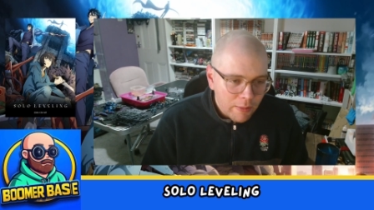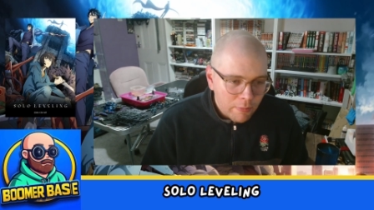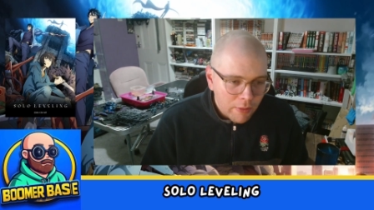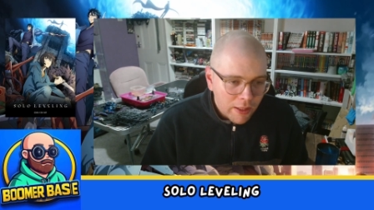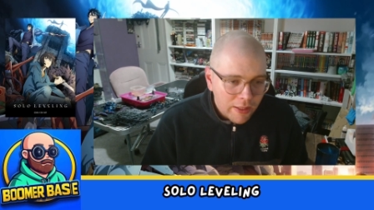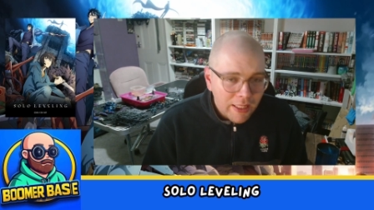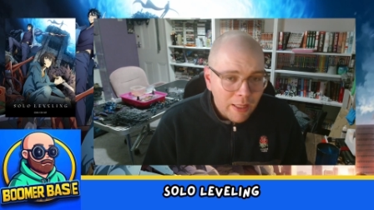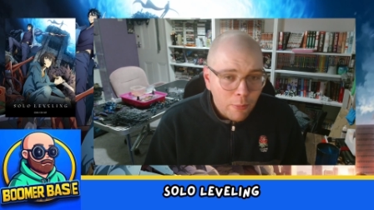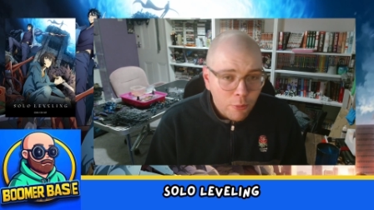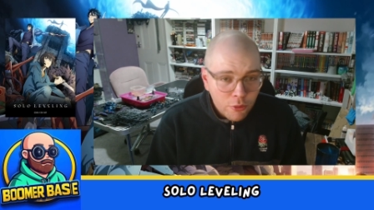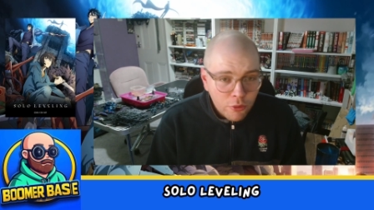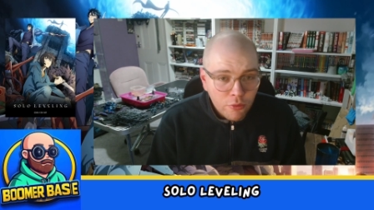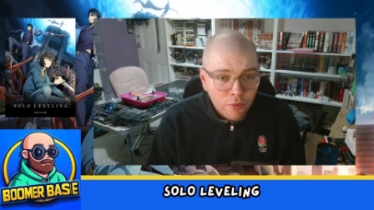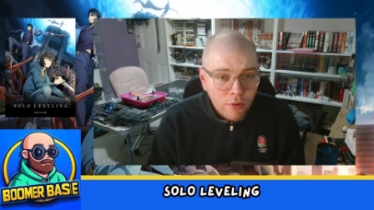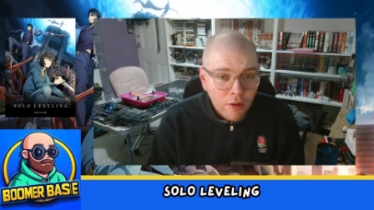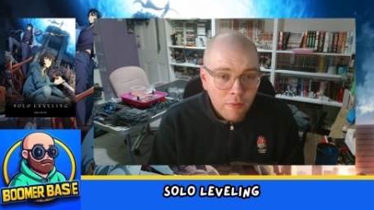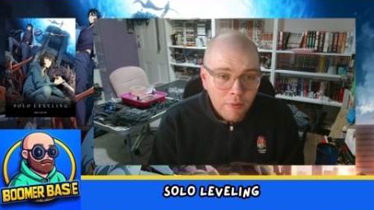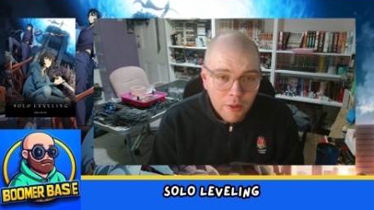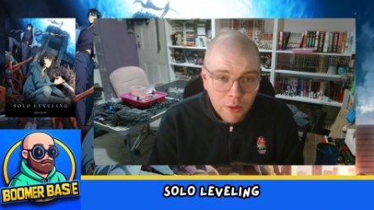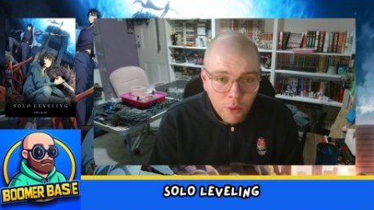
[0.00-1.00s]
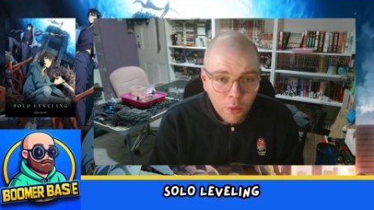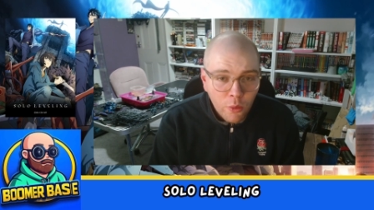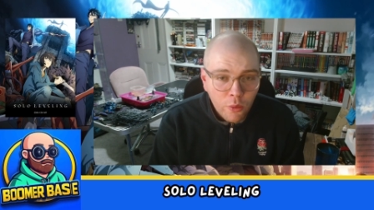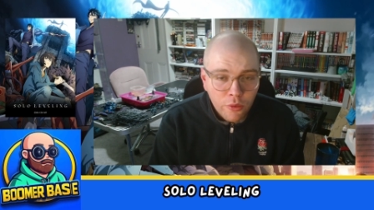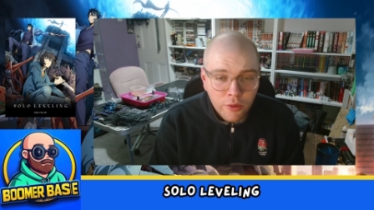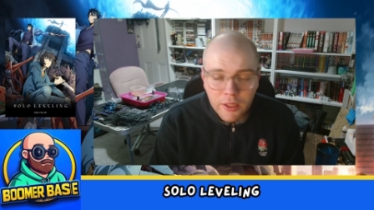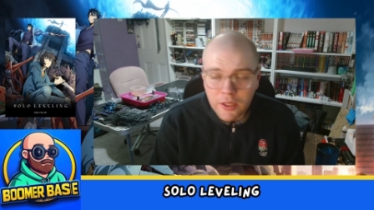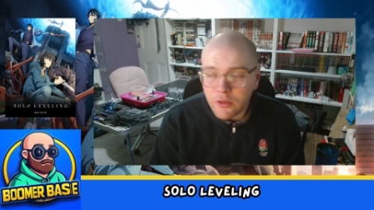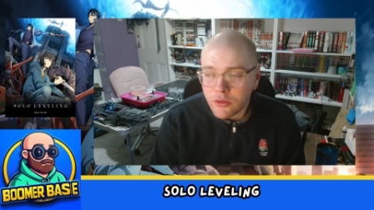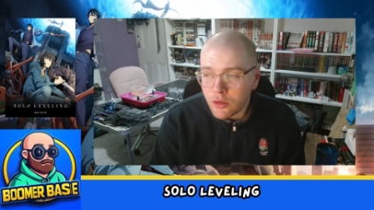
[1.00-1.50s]
Like, that was a very cool
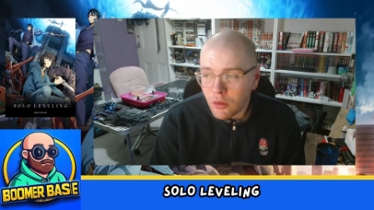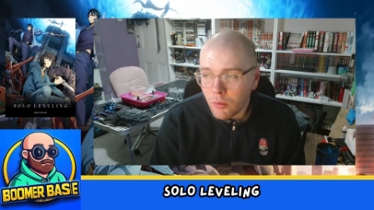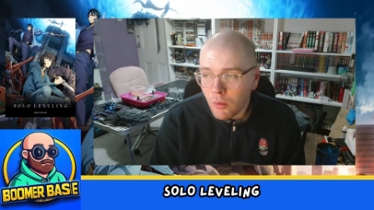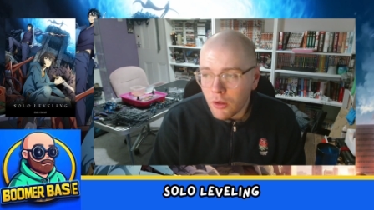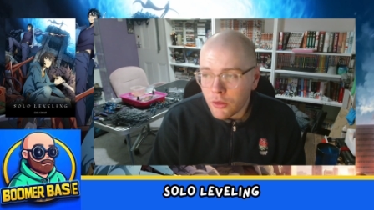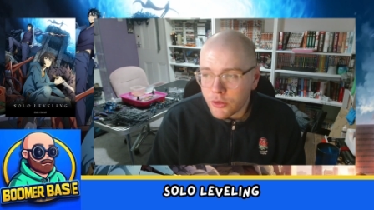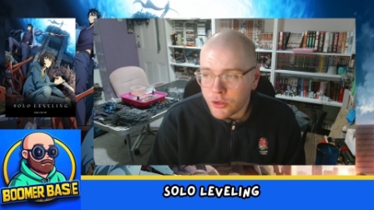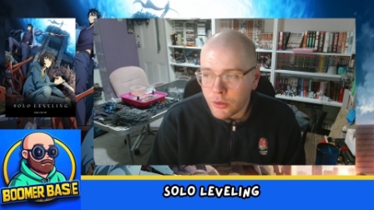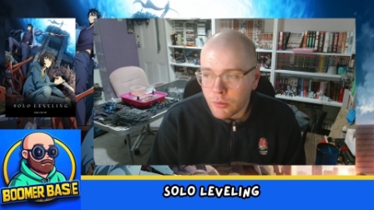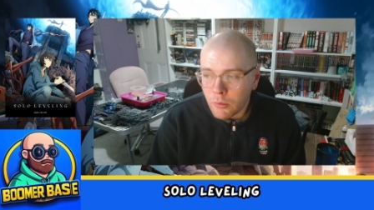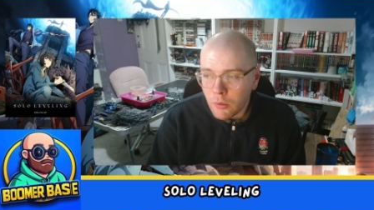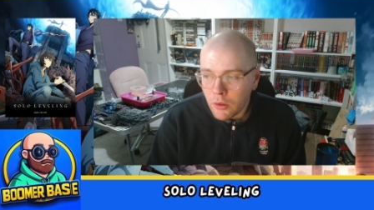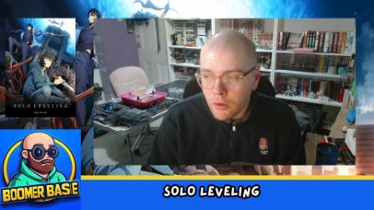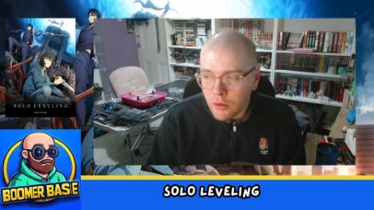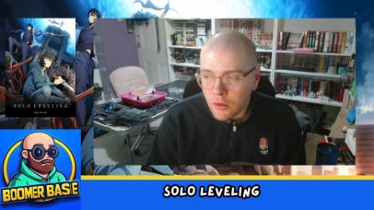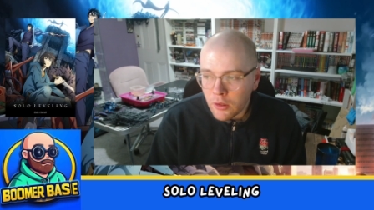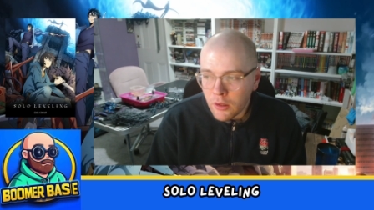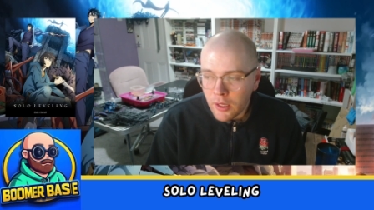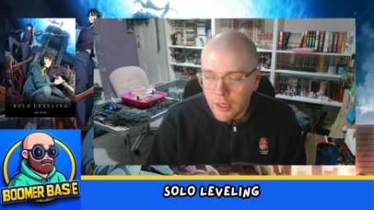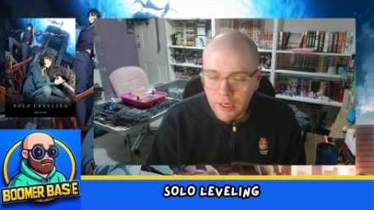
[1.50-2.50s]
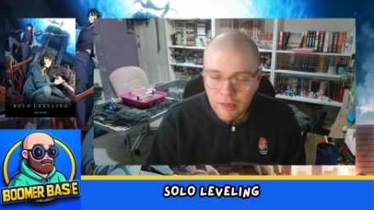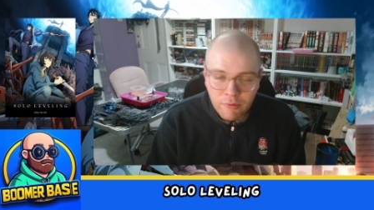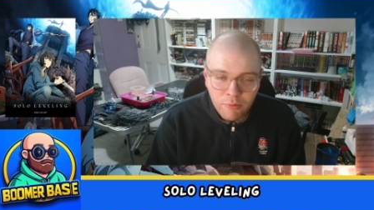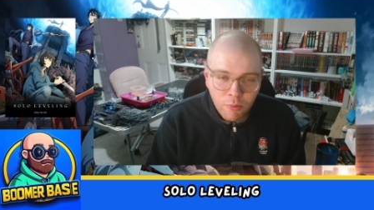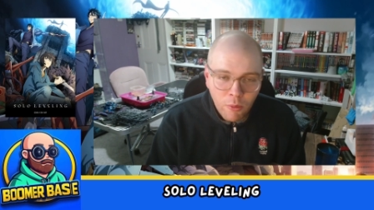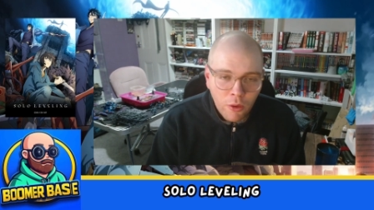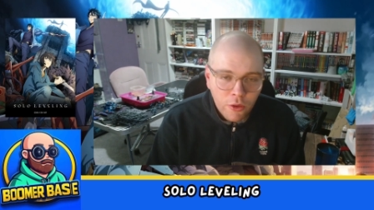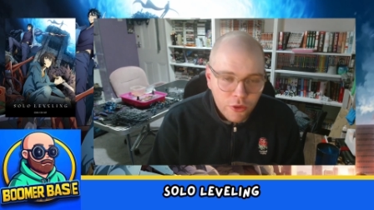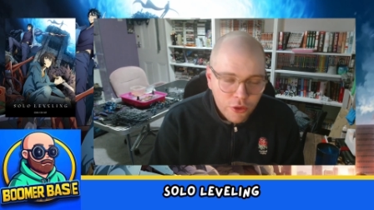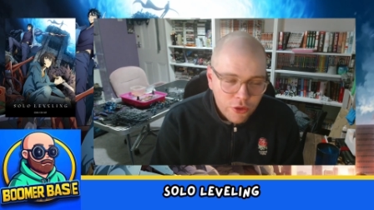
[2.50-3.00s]
thing to watch and whatnot. And I've
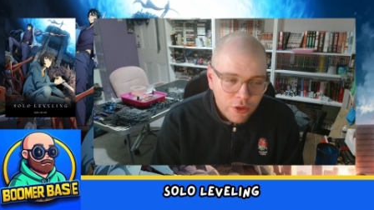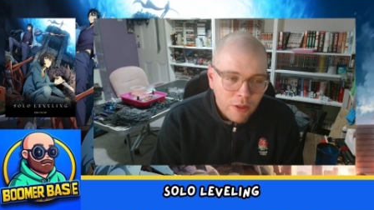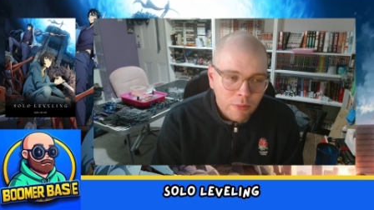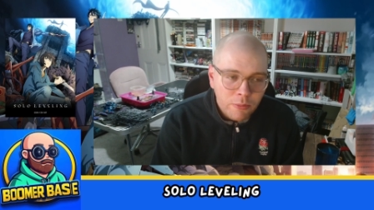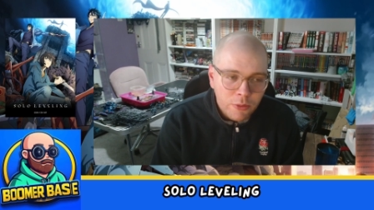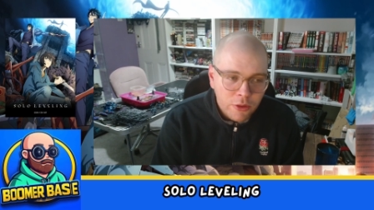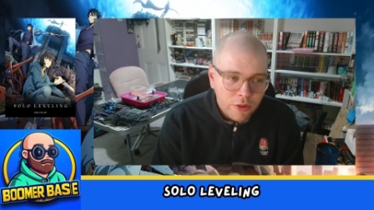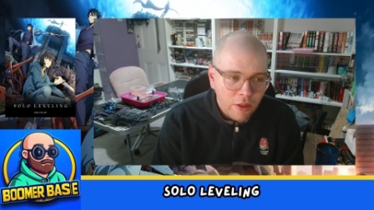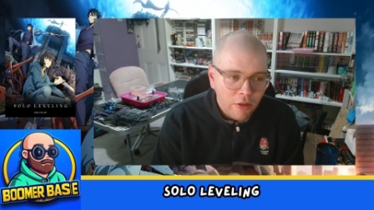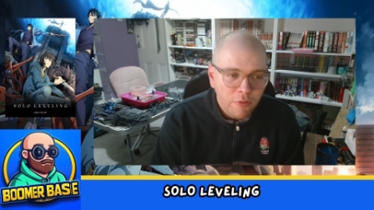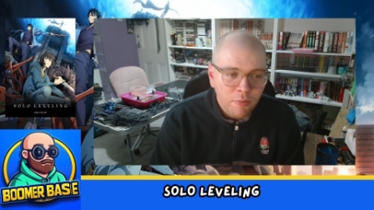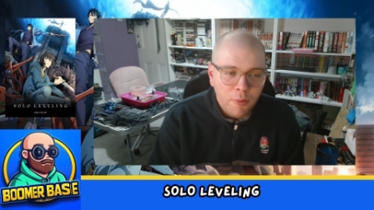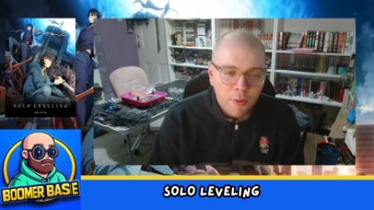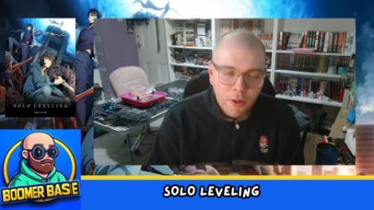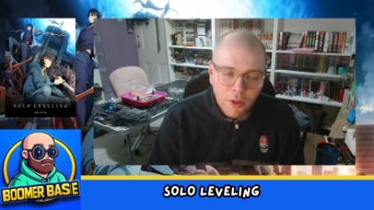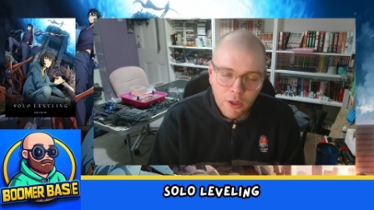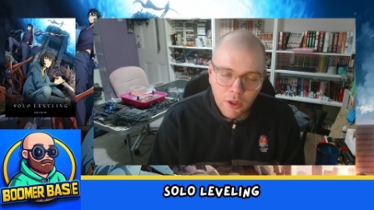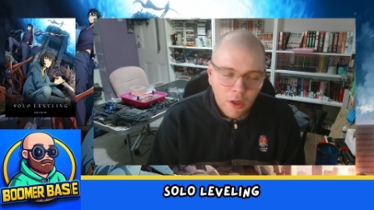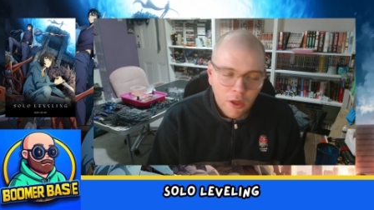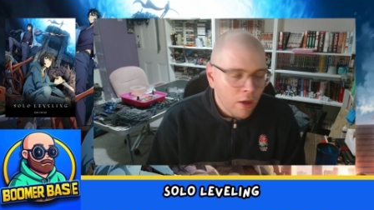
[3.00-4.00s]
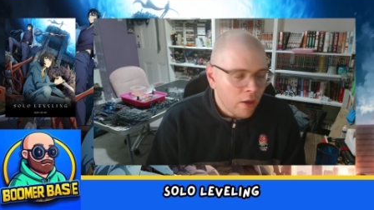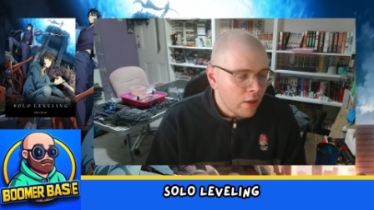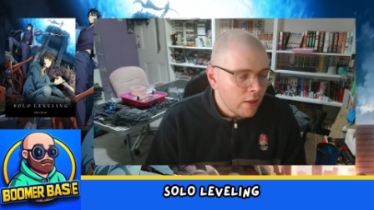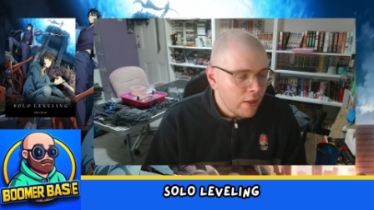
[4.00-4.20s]
watched some stuff, but god,